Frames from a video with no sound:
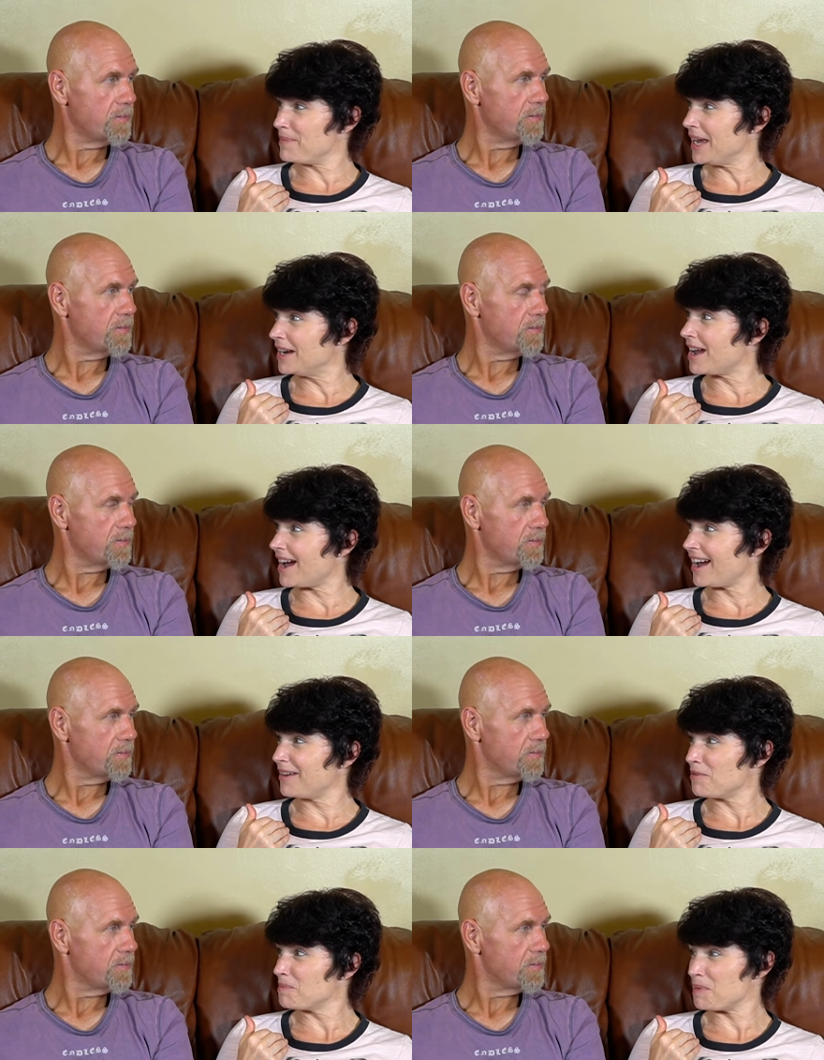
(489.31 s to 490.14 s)
Speaker 1: Man,
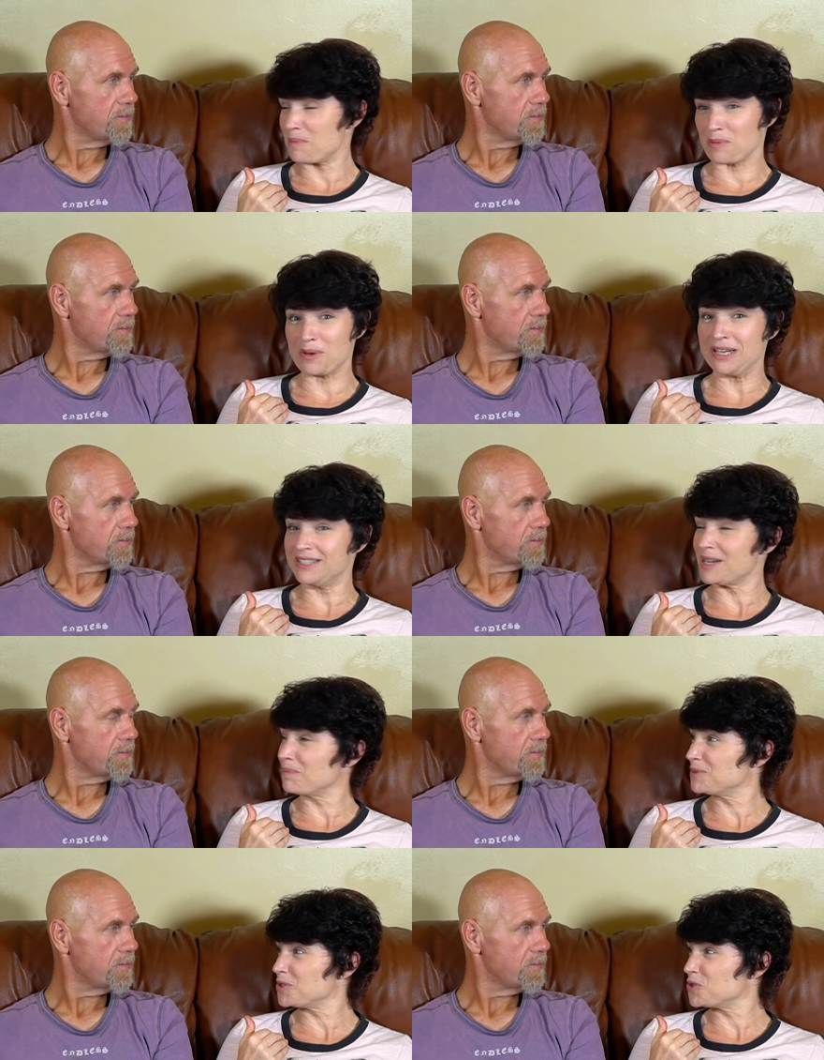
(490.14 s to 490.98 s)
I remember we
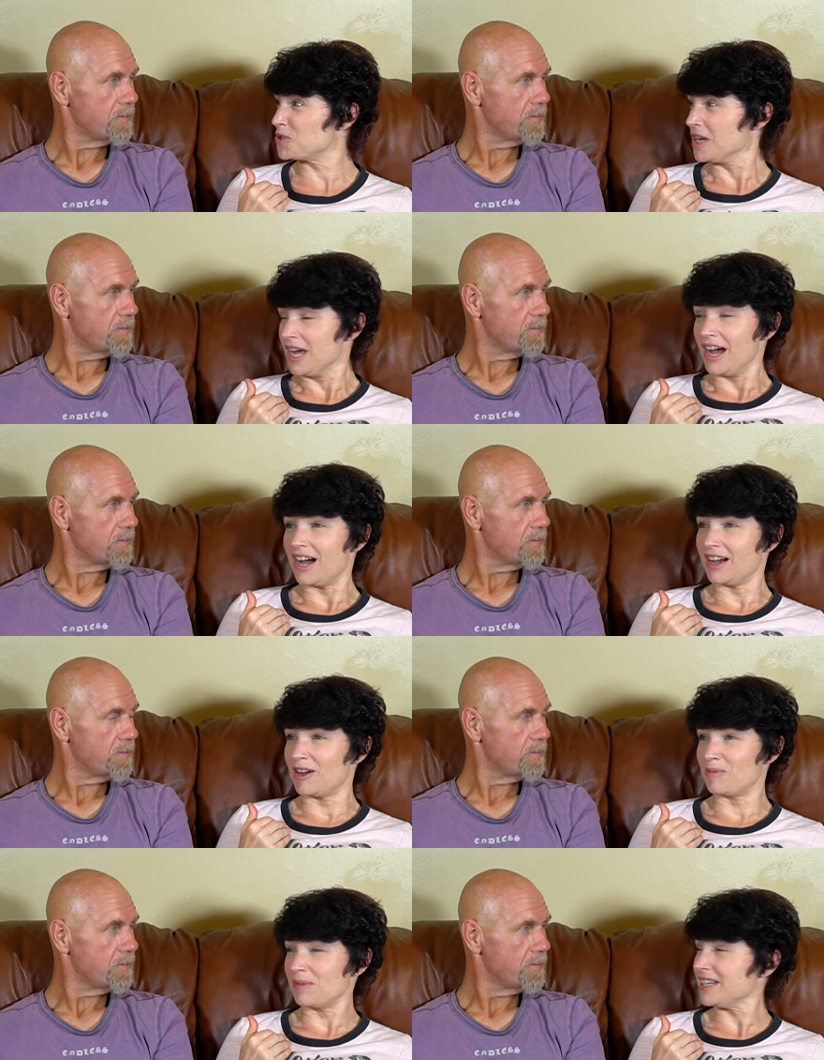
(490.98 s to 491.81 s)
dumped a
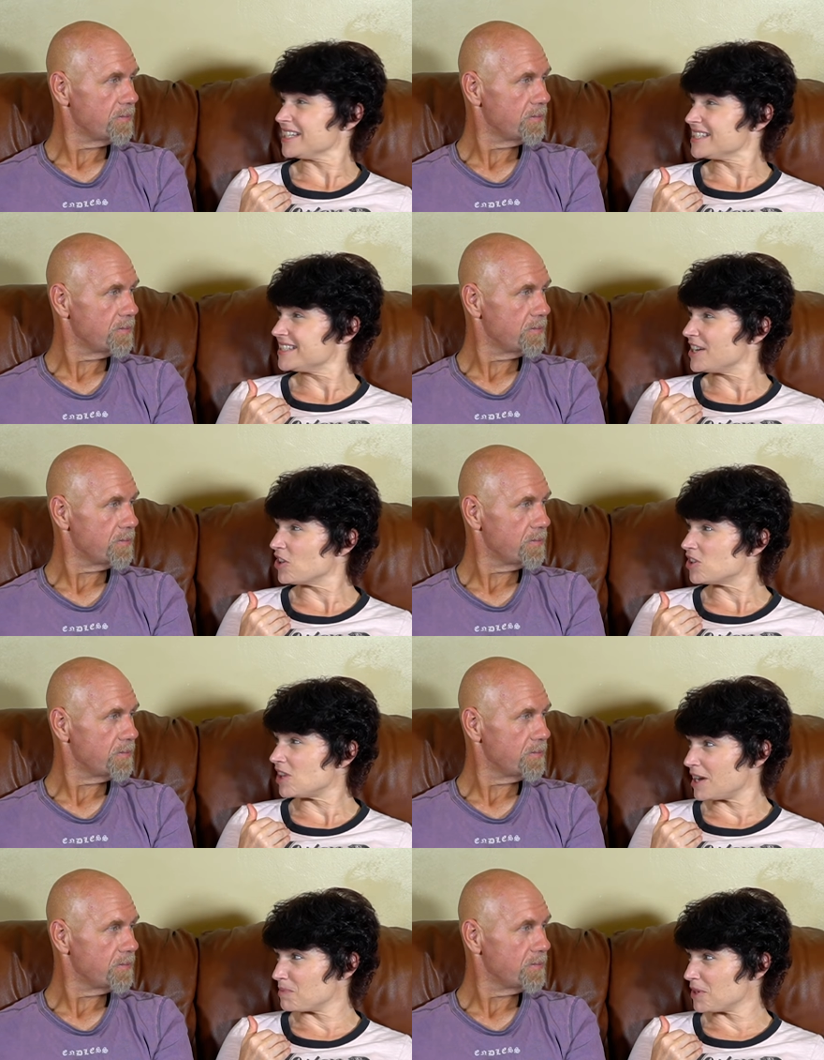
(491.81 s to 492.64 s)
um, like a stair
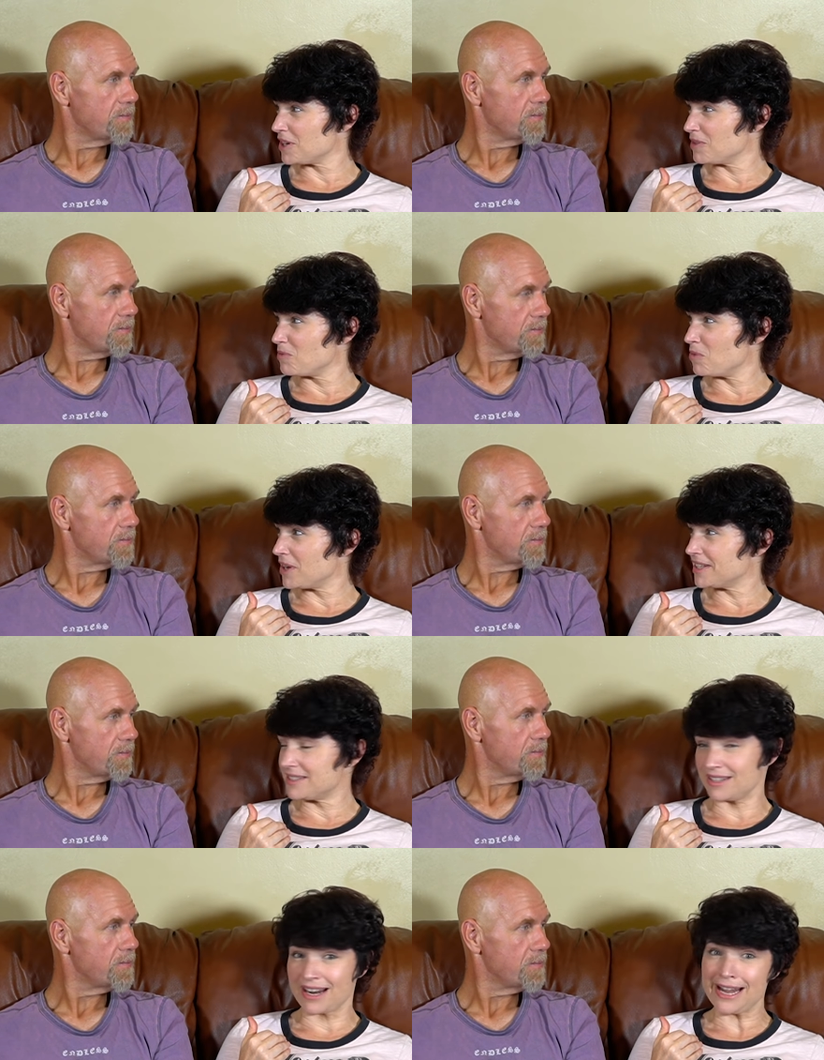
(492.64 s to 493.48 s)
climber
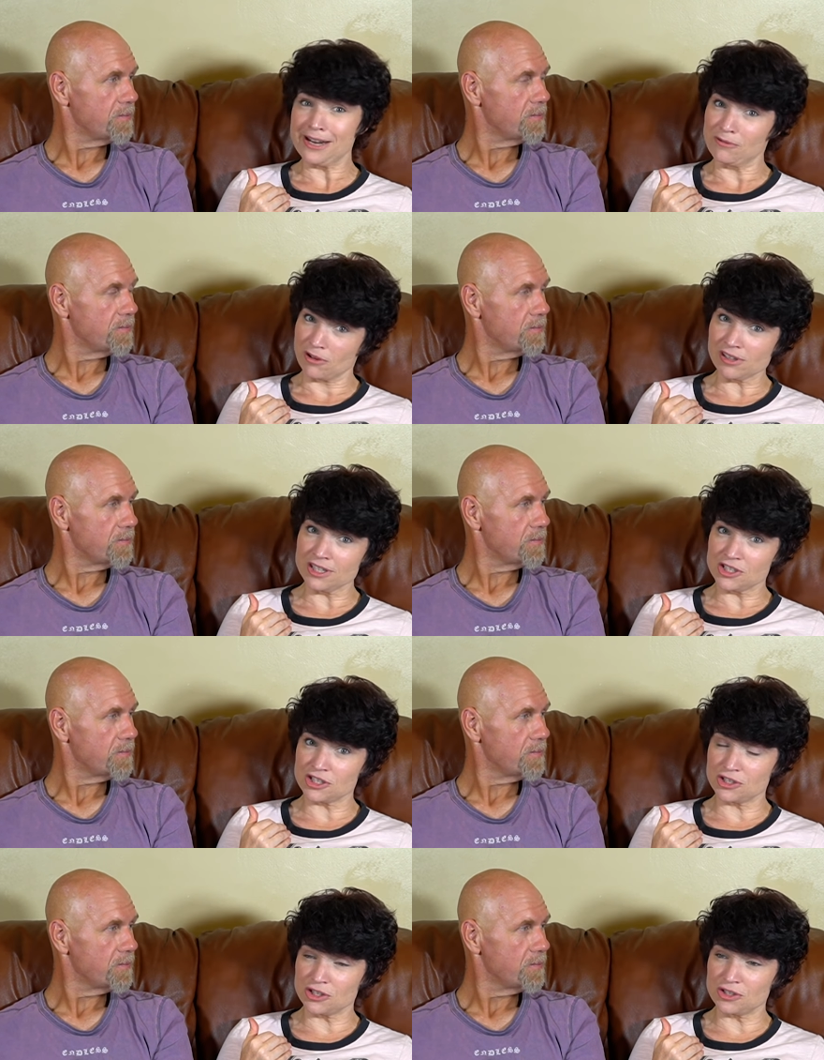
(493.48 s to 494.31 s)
once that I had really just